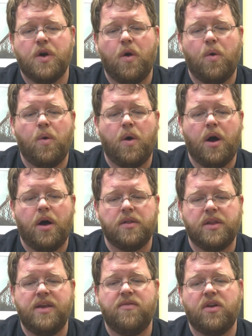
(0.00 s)
So
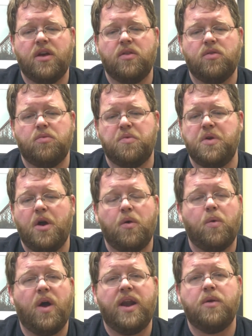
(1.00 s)
leaving,
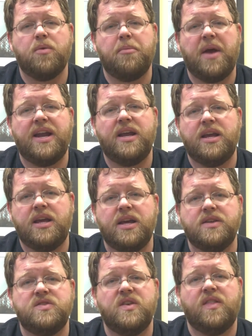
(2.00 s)
any
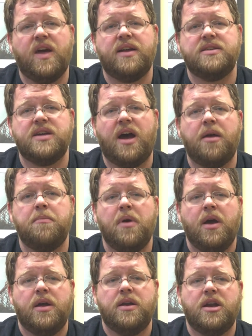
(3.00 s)
remaining kids at that
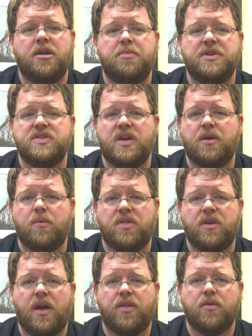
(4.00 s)
time need to be
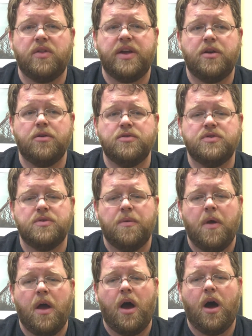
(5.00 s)
sitting with the other
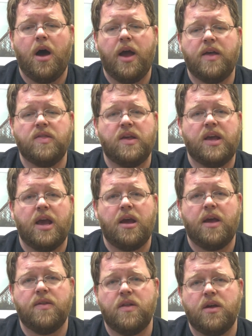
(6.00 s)
leaders and
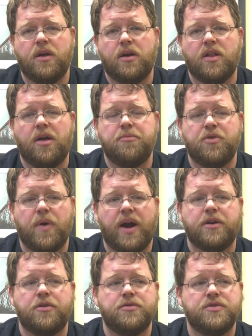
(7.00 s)
the
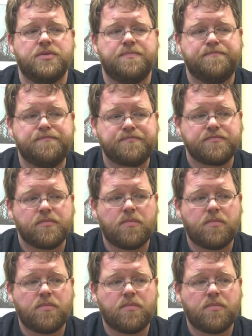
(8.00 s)
club directors.